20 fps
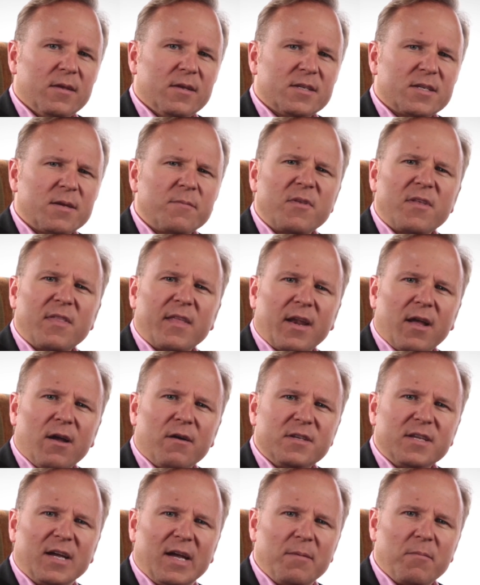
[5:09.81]
Something that I
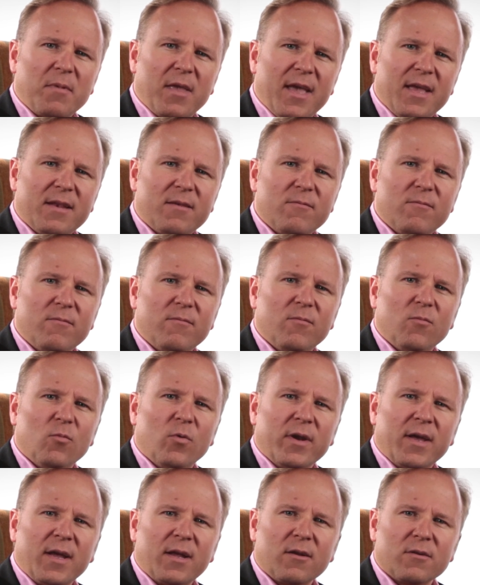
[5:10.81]
sometimes get
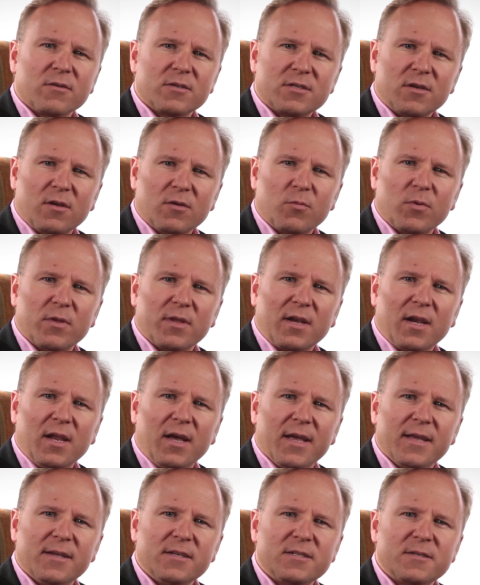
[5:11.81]
when I consult with
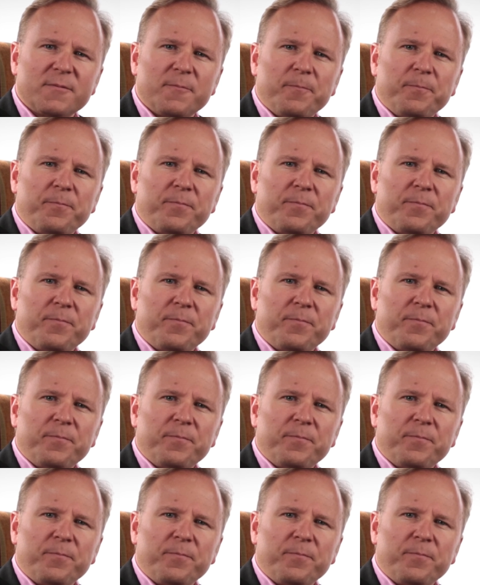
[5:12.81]
clients